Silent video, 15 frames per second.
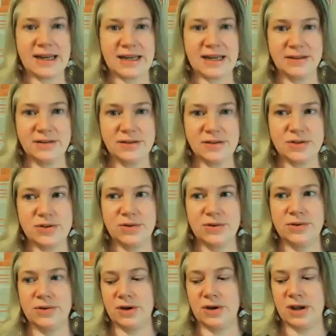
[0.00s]
in
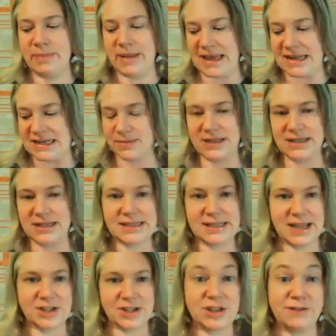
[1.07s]
to abandonment /
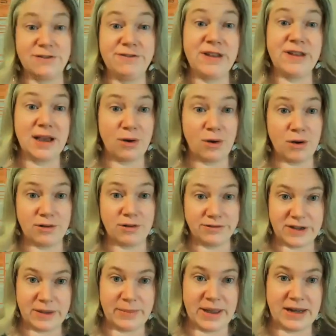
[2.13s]
the fear of
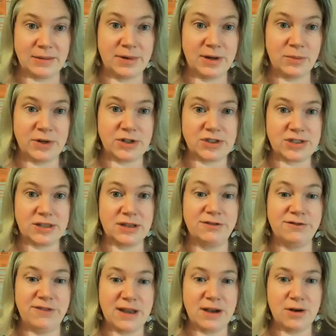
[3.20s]
abandonment, which the
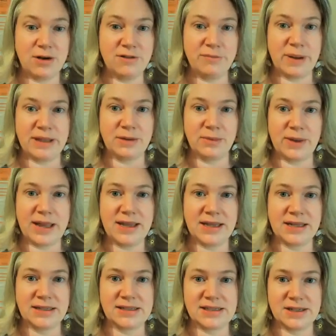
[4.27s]
fear of, by the way,
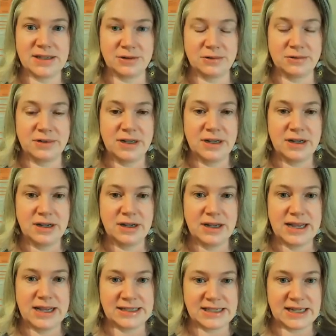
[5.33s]
can still
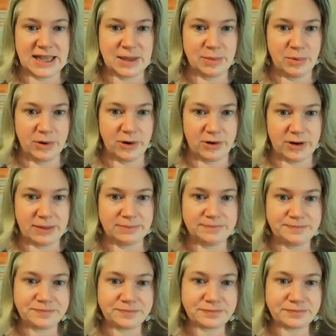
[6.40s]
instigate the program.